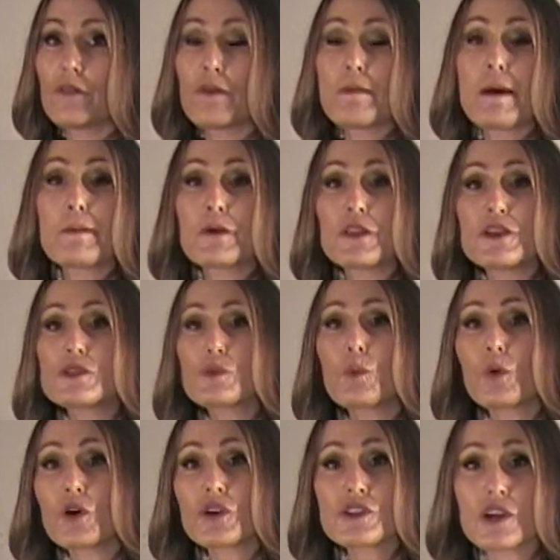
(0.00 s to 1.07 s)
Remember,
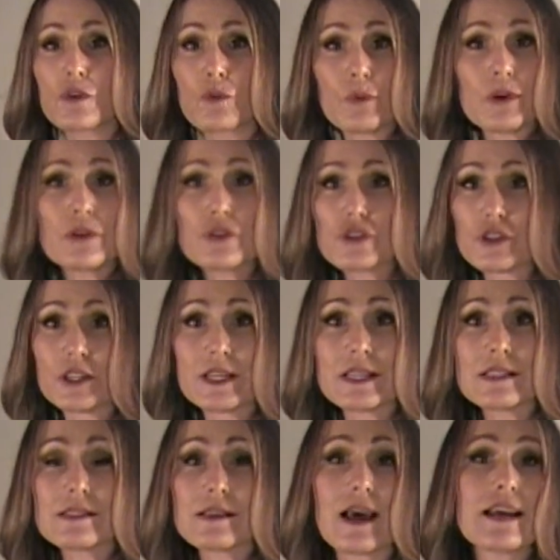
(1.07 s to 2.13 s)
this works on real
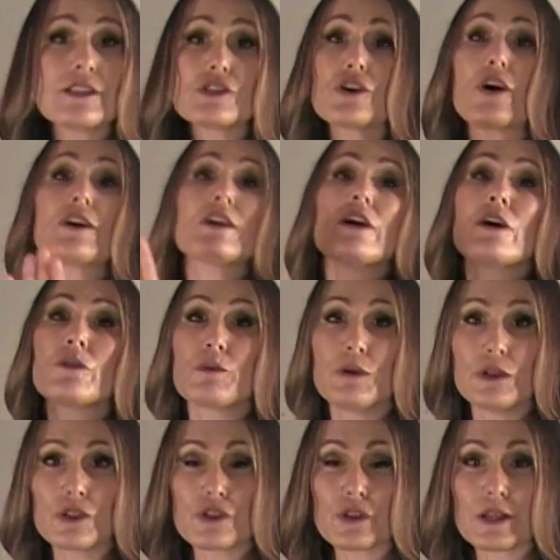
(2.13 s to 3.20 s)
trees. I started on
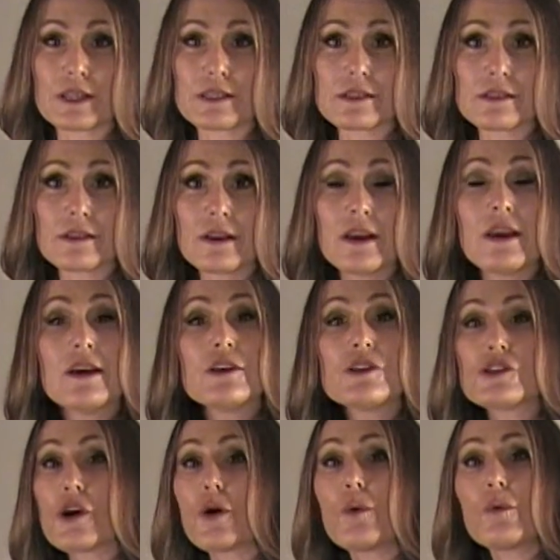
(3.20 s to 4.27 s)
real trees.
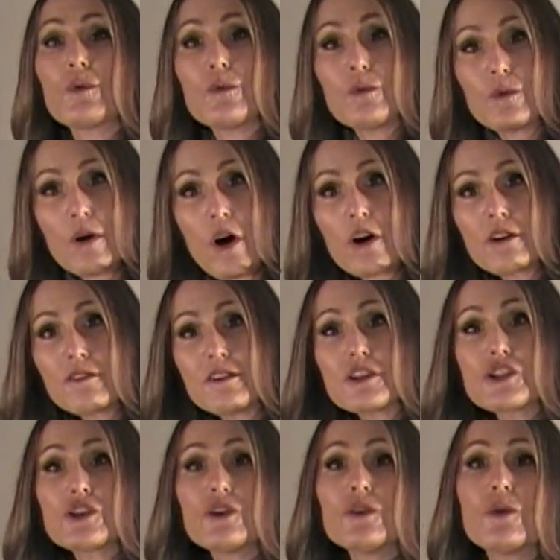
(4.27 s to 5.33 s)
So
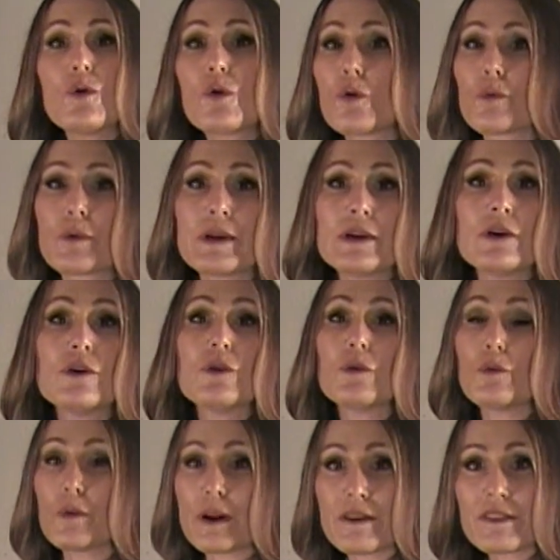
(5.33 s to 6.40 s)
artificial or real,
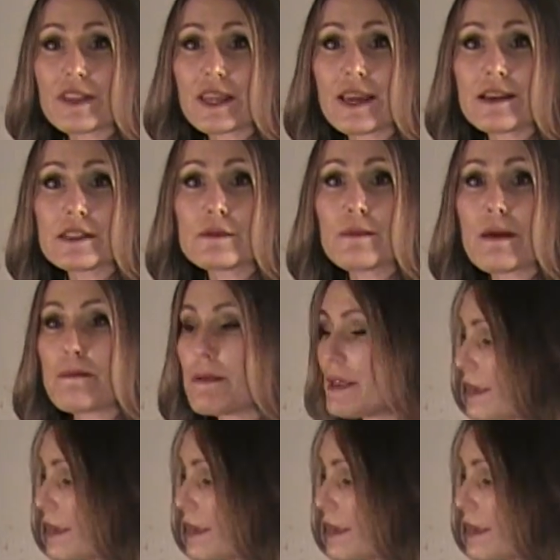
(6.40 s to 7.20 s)
whatever the case may